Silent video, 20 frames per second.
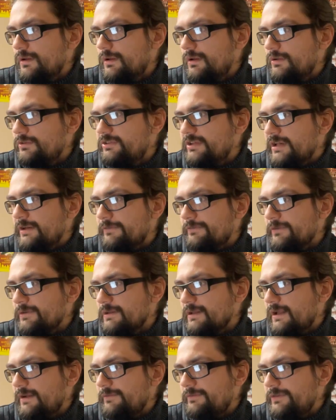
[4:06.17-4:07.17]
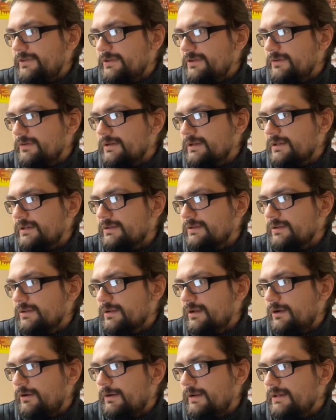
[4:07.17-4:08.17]
Jennifer Love Hewitt.
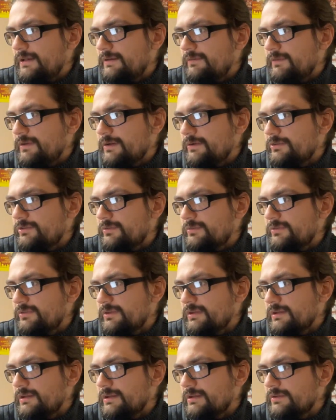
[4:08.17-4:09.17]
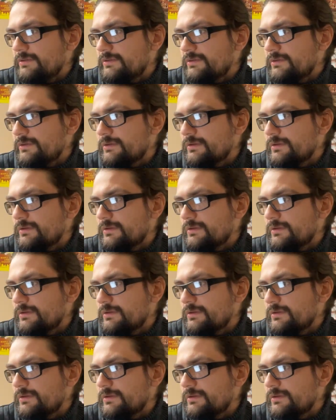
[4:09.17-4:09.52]
Oh, I didn't even know she was in this.